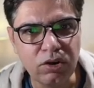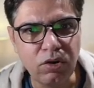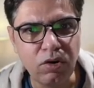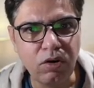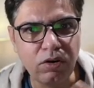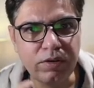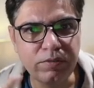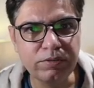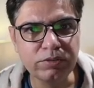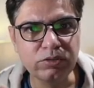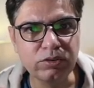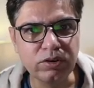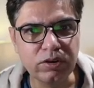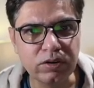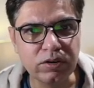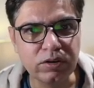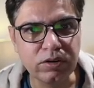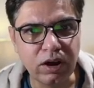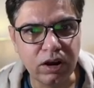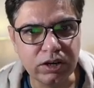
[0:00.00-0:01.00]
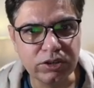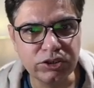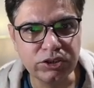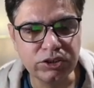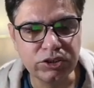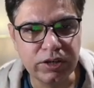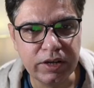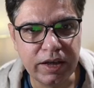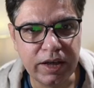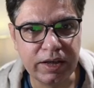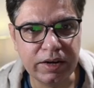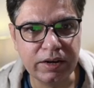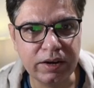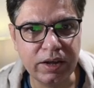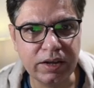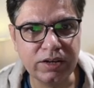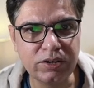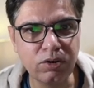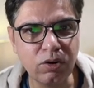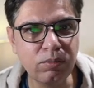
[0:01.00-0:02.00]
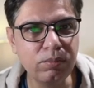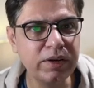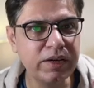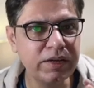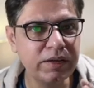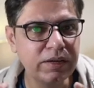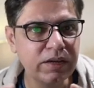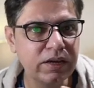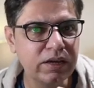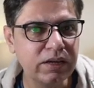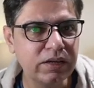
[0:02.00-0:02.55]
or if he's got a large head, like normally